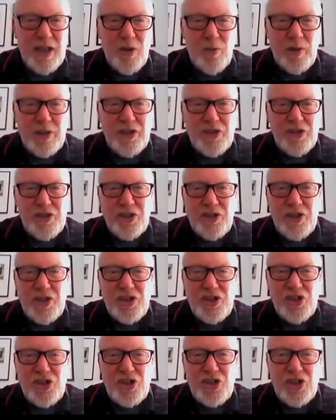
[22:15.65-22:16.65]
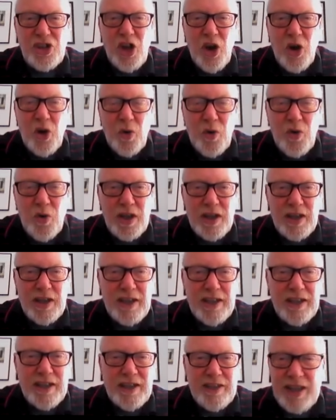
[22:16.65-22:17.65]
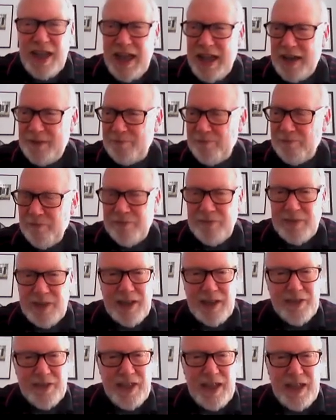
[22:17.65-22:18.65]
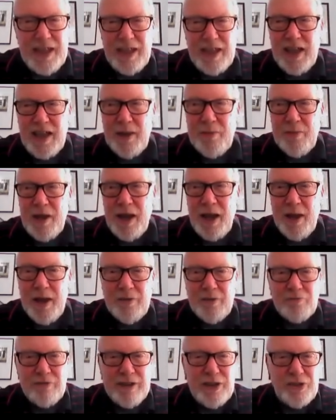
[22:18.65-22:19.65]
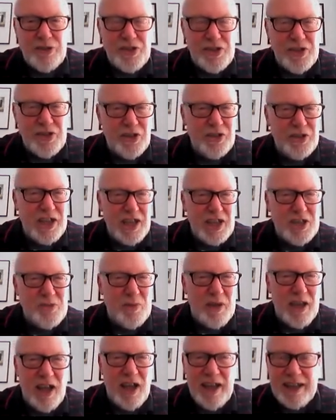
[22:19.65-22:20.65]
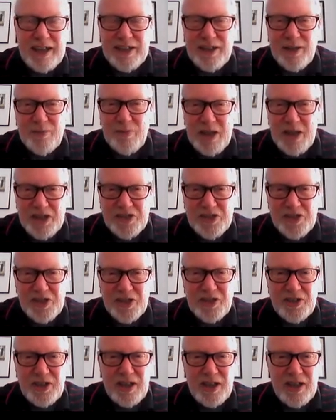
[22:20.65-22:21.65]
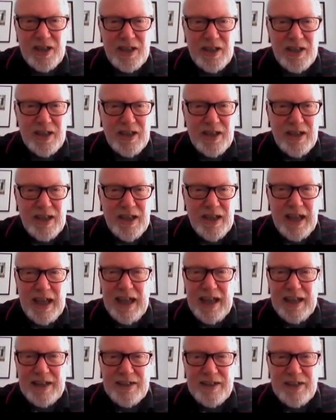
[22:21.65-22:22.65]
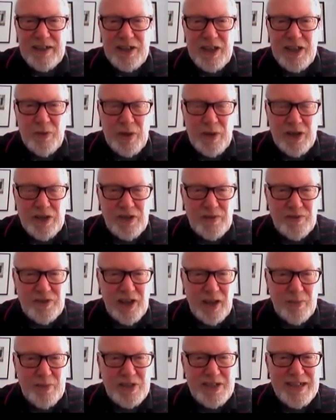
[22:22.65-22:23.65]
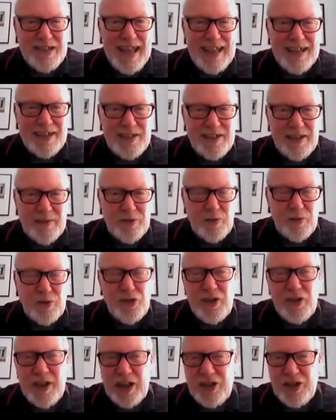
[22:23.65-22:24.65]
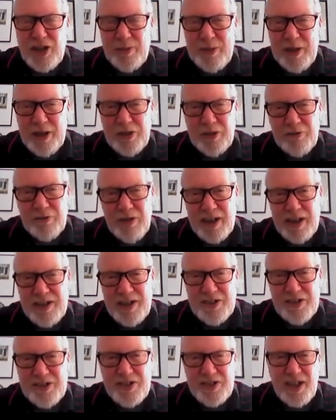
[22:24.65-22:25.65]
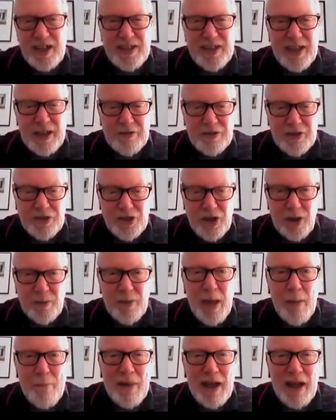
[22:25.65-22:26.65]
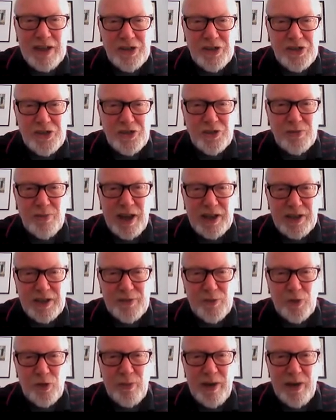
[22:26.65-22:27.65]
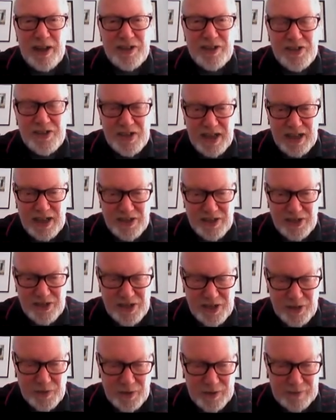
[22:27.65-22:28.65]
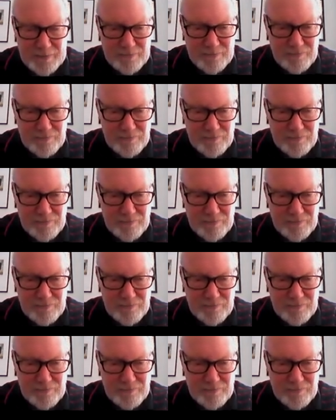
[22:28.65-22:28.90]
When the sun is slow, then the real sun is behind the mean sun, and the equation of time is negative. So it should actually be on the right-hand side there at the top, -2, -4, -6, and so on.